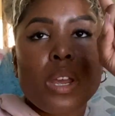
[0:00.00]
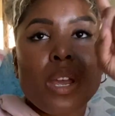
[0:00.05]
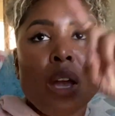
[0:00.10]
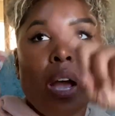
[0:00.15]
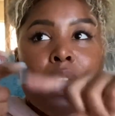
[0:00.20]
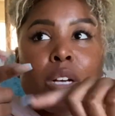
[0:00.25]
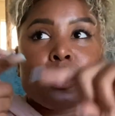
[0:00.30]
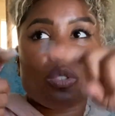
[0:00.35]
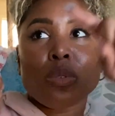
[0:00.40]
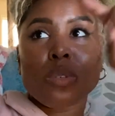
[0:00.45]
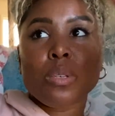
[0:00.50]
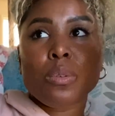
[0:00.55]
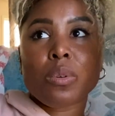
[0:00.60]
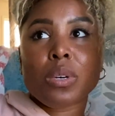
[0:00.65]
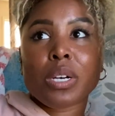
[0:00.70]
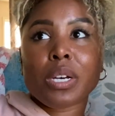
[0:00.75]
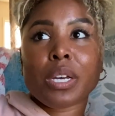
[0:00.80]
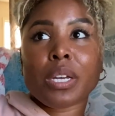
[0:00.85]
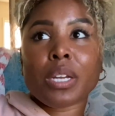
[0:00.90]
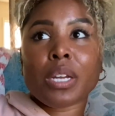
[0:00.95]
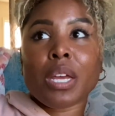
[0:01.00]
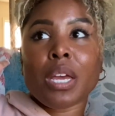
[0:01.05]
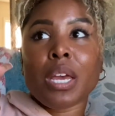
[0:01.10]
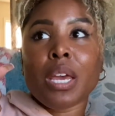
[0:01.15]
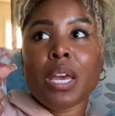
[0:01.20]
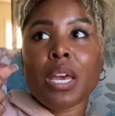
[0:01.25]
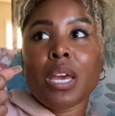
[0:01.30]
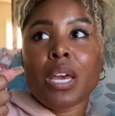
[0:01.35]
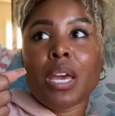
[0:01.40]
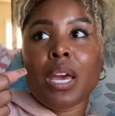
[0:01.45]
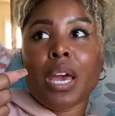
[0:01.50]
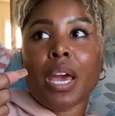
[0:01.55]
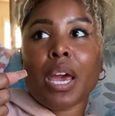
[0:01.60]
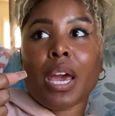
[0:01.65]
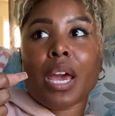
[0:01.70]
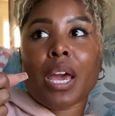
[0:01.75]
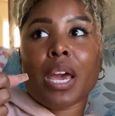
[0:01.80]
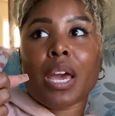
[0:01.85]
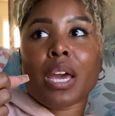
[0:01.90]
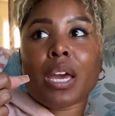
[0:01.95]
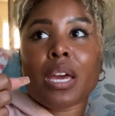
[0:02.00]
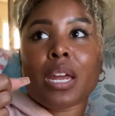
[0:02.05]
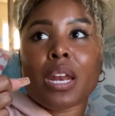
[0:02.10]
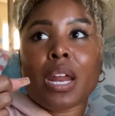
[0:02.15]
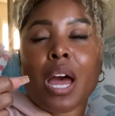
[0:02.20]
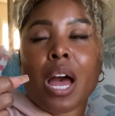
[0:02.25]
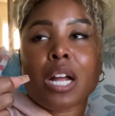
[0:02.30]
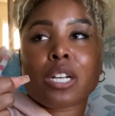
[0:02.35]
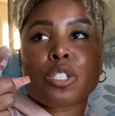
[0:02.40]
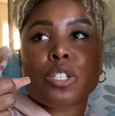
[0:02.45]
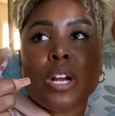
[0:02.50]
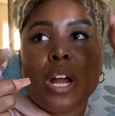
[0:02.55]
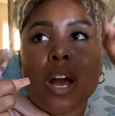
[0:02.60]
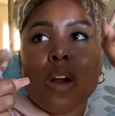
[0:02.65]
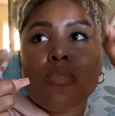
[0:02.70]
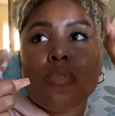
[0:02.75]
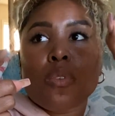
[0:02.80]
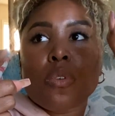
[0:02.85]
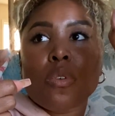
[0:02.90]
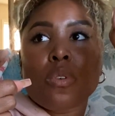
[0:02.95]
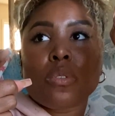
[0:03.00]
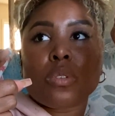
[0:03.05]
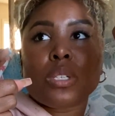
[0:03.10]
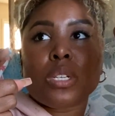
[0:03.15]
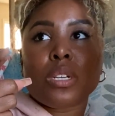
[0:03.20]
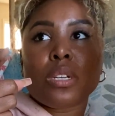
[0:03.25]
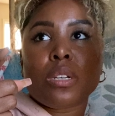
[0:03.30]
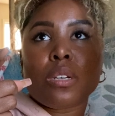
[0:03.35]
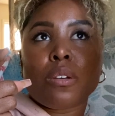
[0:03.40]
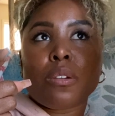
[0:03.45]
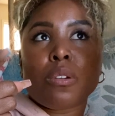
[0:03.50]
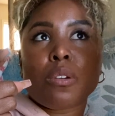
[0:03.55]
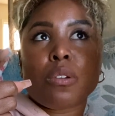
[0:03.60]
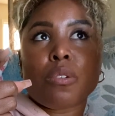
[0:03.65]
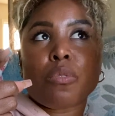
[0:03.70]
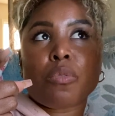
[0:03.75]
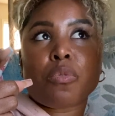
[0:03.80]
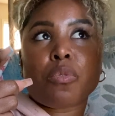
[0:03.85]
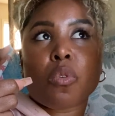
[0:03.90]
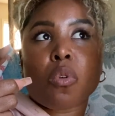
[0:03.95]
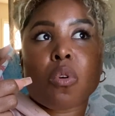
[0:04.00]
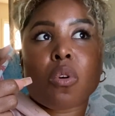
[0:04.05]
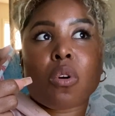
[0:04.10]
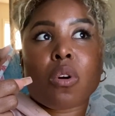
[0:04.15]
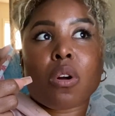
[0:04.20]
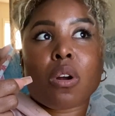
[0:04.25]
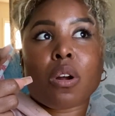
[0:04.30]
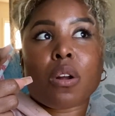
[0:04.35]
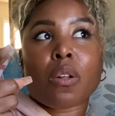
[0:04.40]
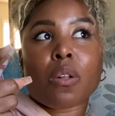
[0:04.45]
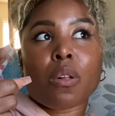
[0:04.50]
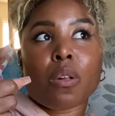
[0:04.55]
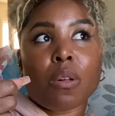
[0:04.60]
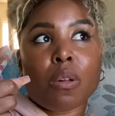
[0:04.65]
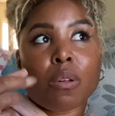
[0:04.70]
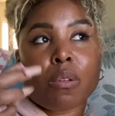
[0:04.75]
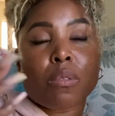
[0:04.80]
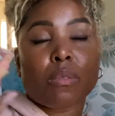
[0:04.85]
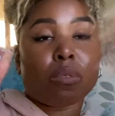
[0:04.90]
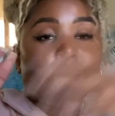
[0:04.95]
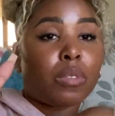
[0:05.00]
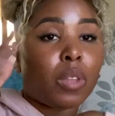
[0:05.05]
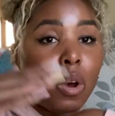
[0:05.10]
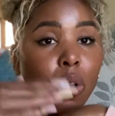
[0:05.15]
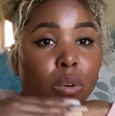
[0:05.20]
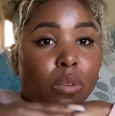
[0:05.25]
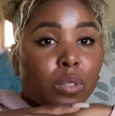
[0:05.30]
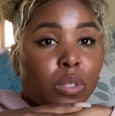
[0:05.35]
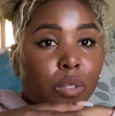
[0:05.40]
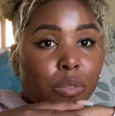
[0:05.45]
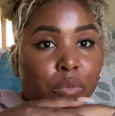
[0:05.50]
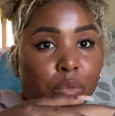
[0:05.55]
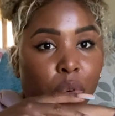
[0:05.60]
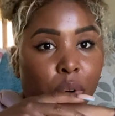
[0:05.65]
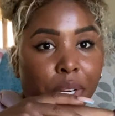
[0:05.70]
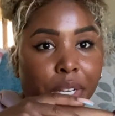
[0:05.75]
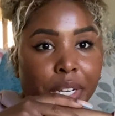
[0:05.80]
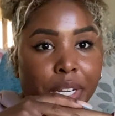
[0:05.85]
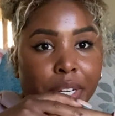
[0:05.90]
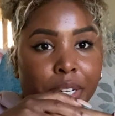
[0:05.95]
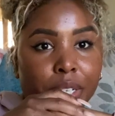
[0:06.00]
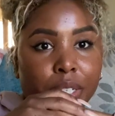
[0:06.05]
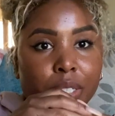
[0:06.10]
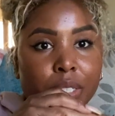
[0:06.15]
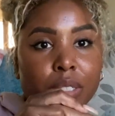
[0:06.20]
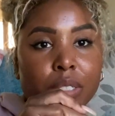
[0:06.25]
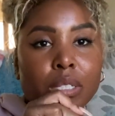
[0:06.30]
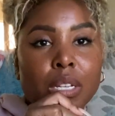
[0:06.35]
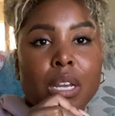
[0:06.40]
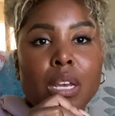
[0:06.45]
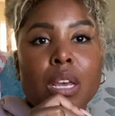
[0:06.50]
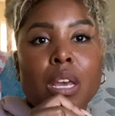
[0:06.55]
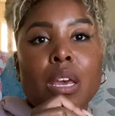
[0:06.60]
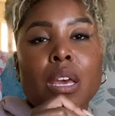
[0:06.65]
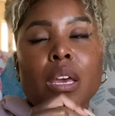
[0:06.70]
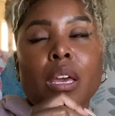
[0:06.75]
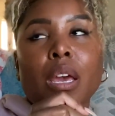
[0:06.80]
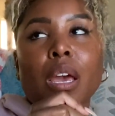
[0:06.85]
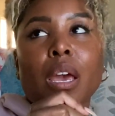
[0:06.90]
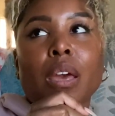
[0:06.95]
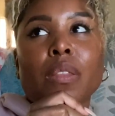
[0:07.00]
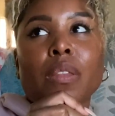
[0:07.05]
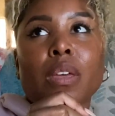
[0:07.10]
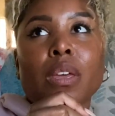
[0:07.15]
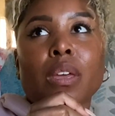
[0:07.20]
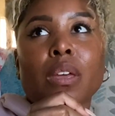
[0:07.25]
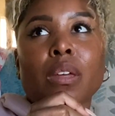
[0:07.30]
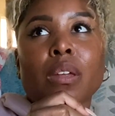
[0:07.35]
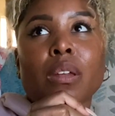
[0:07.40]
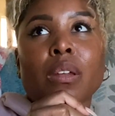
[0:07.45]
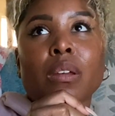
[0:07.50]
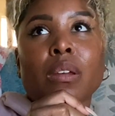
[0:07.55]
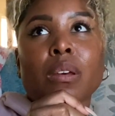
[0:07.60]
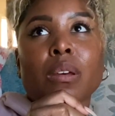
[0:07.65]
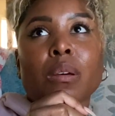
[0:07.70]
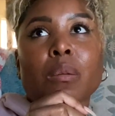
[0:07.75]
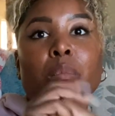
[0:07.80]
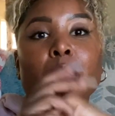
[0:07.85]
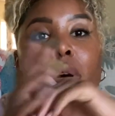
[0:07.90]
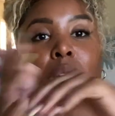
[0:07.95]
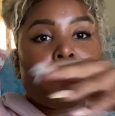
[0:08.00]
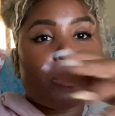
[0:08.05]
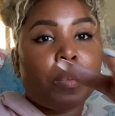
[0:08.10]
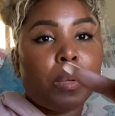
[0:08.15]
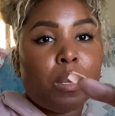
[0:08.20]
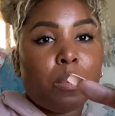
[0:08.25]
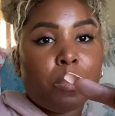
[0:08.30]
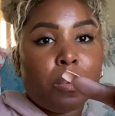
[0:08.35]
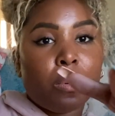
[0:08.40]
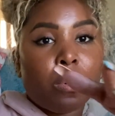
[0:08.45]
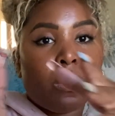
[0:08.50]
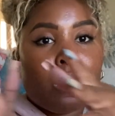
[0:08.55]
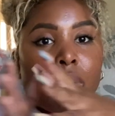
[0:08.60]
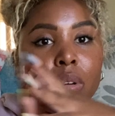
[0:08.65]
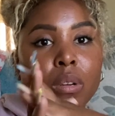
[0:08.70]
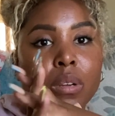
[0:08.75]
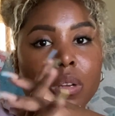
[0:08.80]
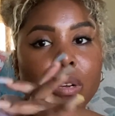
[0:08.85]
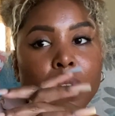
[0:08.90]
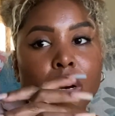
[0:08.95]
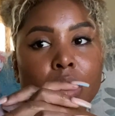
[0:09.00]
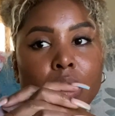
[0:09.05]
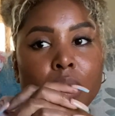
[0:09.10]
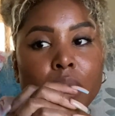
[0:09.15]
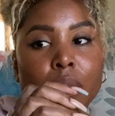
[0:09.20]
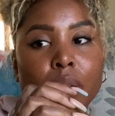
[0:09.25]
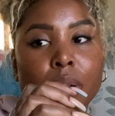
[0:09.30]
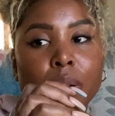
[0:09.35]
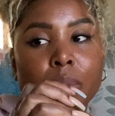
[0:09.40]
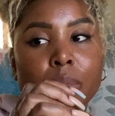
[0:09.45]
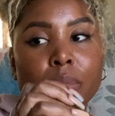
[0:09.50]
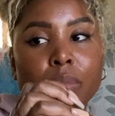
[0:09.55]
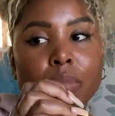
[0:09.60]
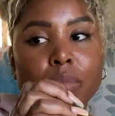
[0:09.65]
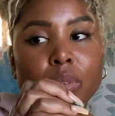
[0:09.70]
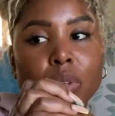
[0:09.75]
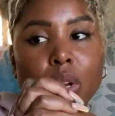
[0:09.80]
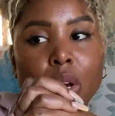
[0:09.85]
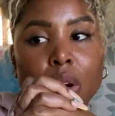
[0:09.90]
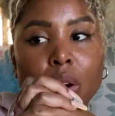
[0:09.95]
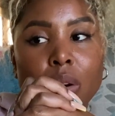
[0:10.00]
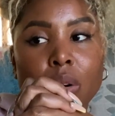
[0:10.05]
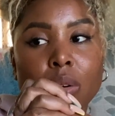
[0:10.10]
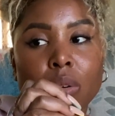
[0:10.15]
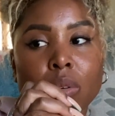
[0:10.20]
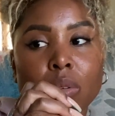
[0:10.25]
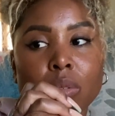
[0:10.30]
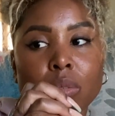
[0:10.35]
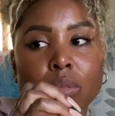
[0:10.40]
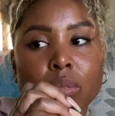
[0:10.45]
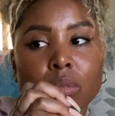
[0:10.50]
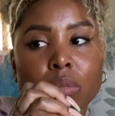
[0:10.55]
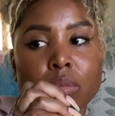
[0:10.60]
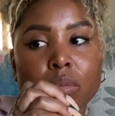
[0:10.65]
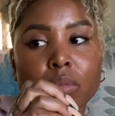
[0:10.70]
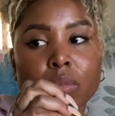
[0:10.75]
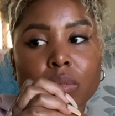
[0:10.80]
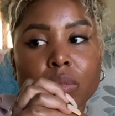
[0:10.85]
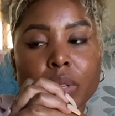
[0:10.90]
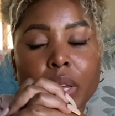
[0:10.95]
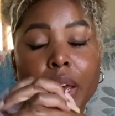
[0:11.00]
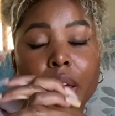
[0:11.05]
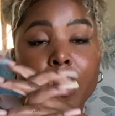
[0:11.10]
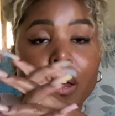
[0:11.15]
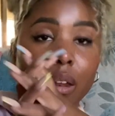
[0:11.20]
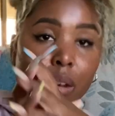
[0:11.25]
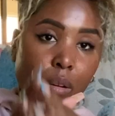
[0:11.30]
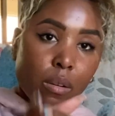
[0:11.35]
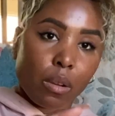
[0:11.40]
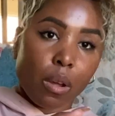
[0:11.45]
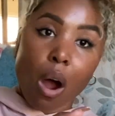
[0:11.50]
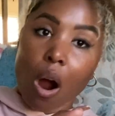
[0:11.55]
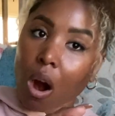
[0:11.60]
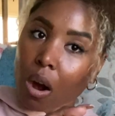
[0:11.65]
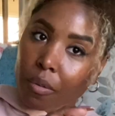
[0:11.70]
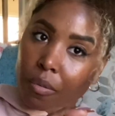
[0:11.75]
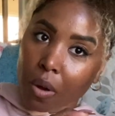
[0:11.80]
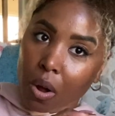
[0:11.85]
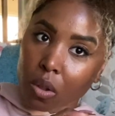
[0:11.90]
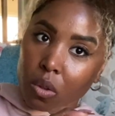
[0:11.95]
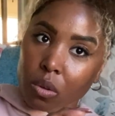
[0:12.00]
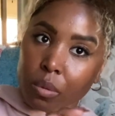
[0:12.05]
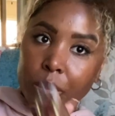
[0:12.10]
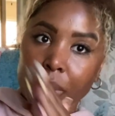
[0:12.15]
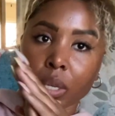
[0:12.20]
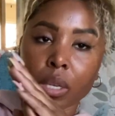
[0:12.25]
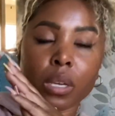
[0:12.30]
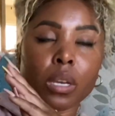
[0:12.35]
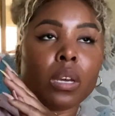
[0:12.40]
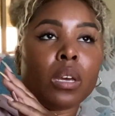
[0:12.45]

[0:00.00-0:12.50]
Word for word: I was 21 and I traveled for those four years. And then most people um, know that are following me.